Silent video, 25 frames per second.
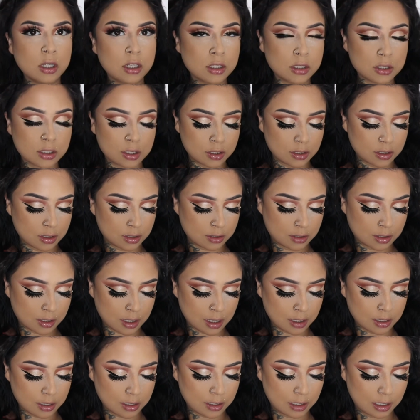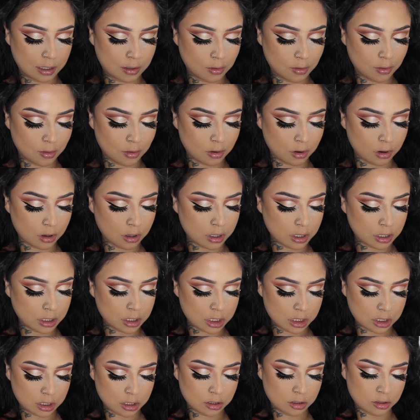Since it's kind of like
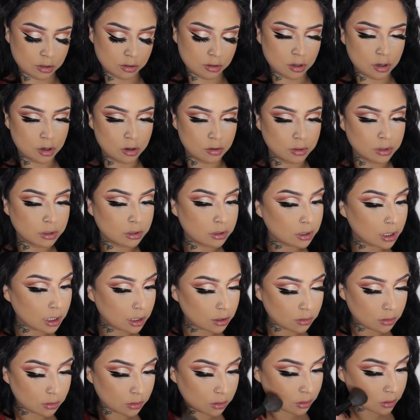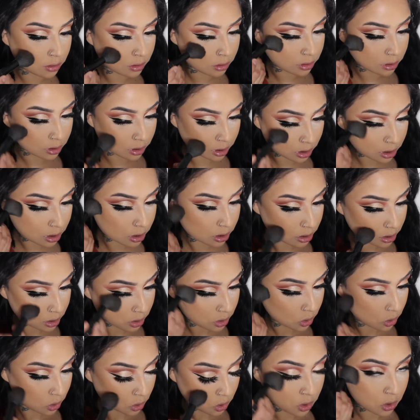orange, it's gonna go with like the whole look.
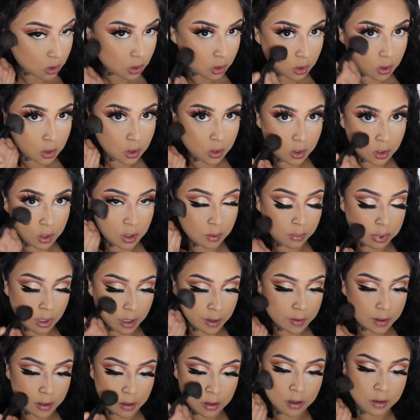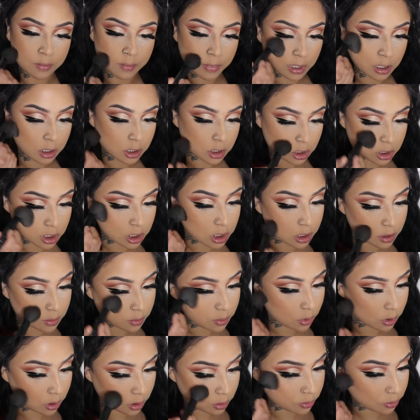And apply that on my
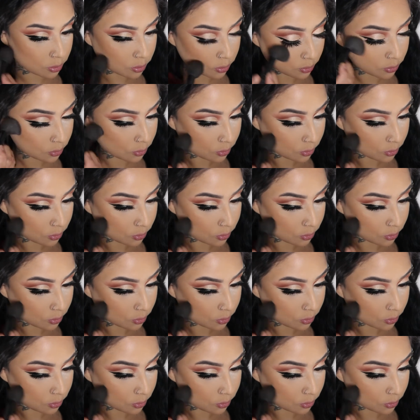cheekbone.